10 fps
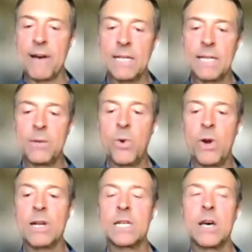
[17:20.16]
Finally,
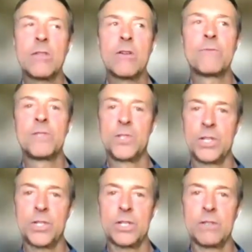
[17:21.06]
where can other
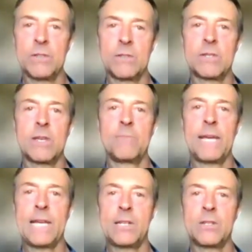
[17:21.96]
physicians and
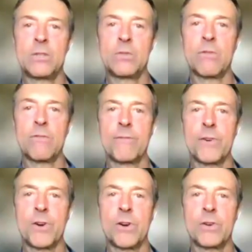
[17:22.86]
patients
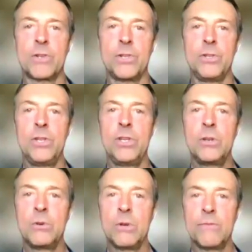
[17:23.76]
refer to
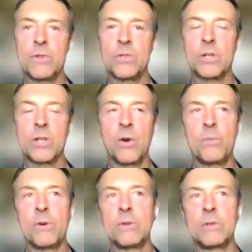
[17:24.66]
you if you're still
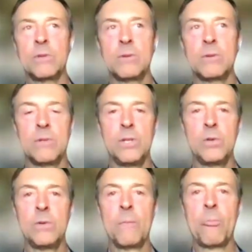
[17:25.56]
open to
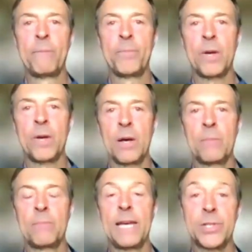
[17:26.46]
new
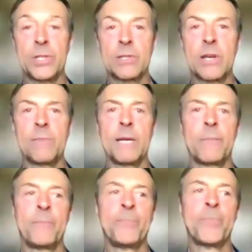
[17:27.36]
patients
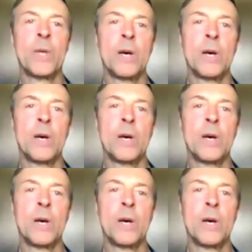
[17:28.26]
coming,